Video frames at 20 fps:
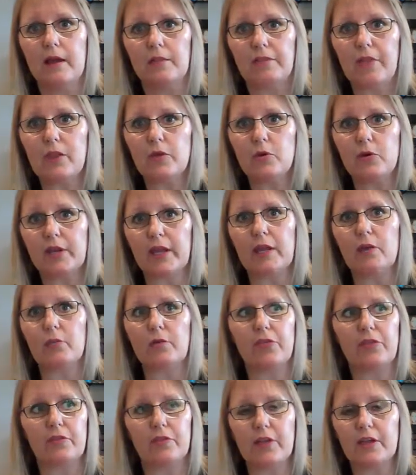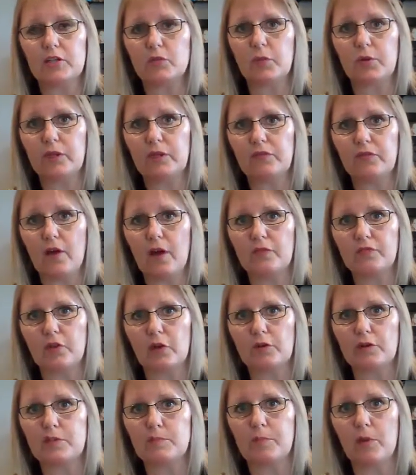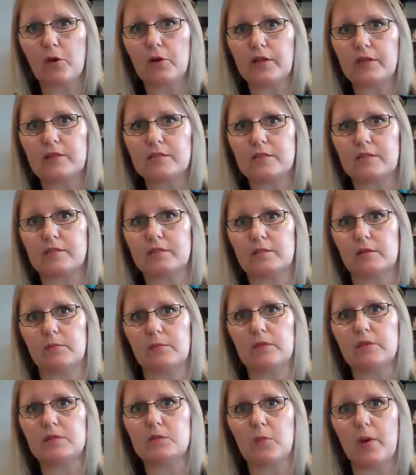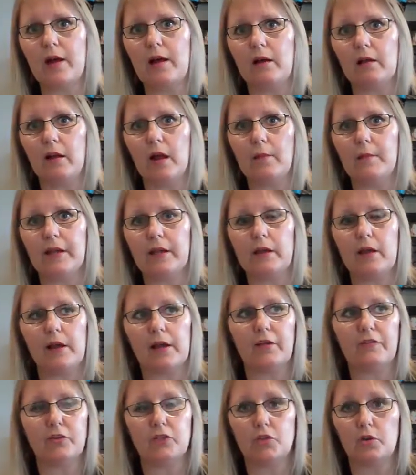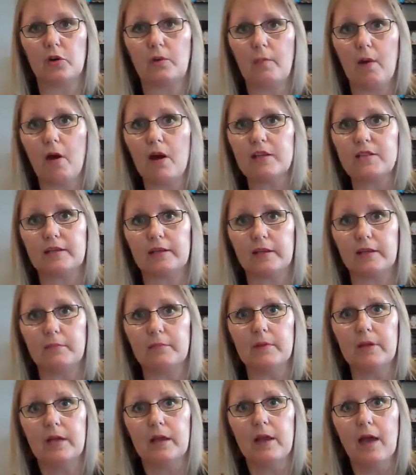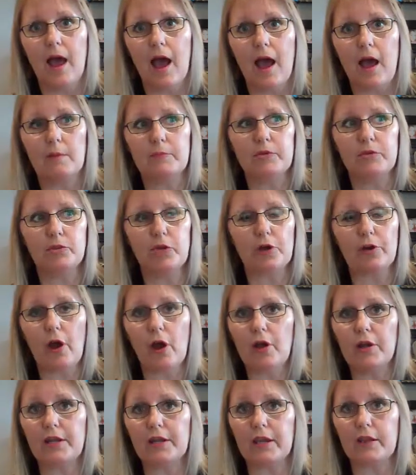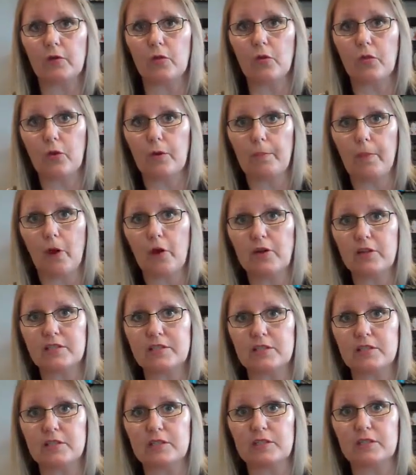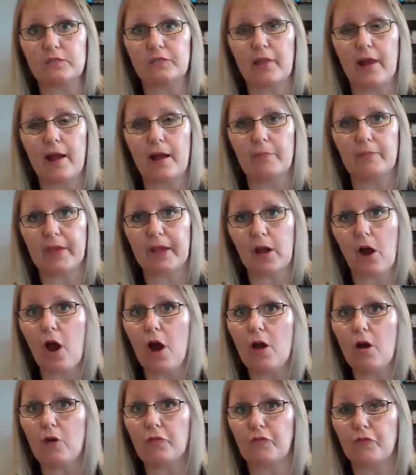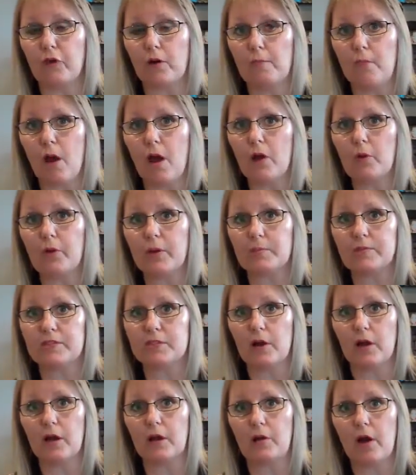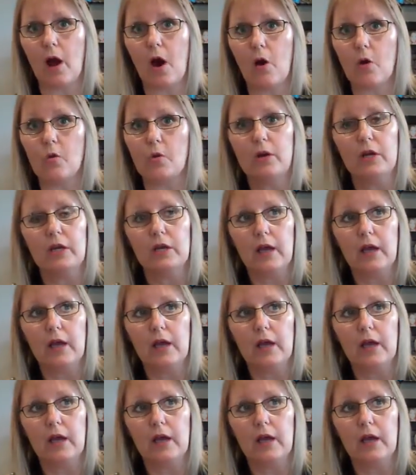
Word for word: that you'll get within that $25 blogging system as well. I mean, like if you join my team, um, you'll not only get all the bonuses um, that I offer on my website, a whole